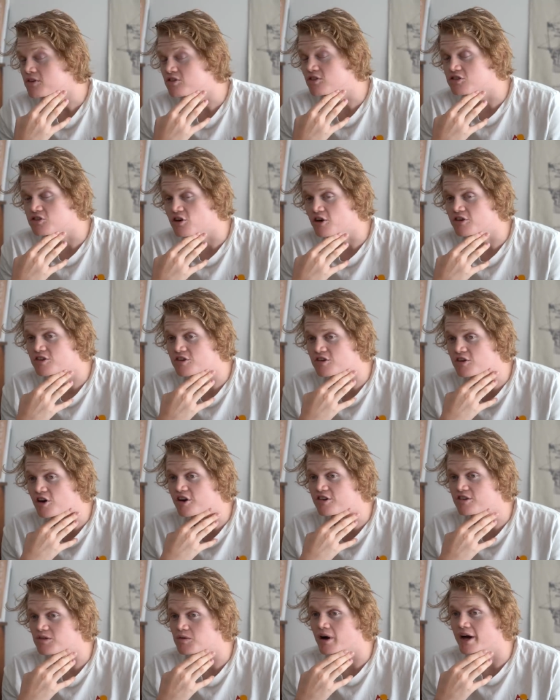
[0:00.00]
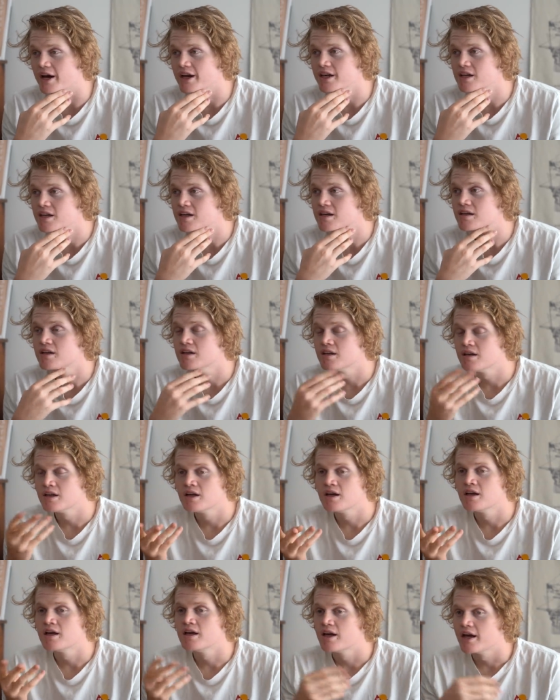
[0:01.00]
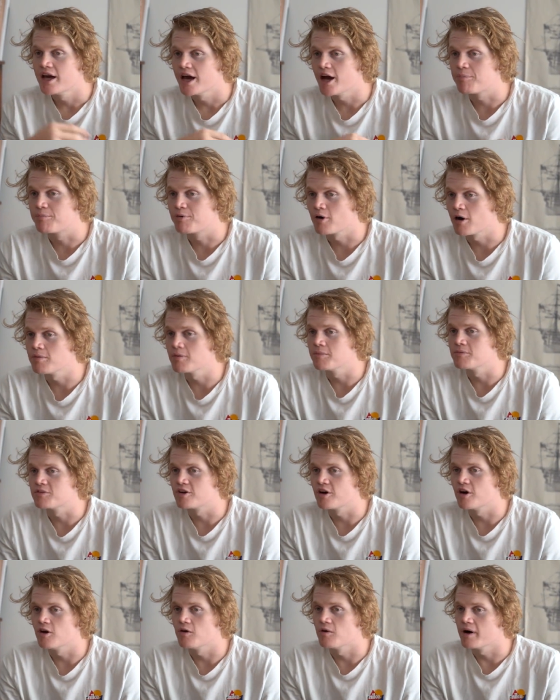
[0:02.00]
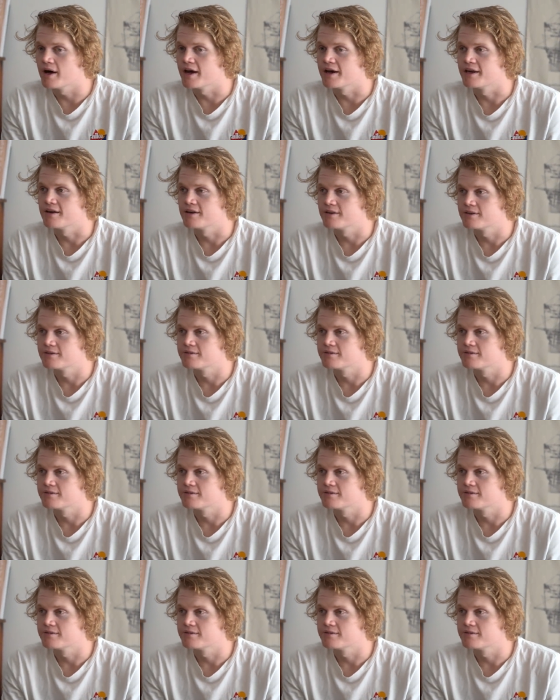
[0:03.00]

Mr. Johnson goes away, our problems go away.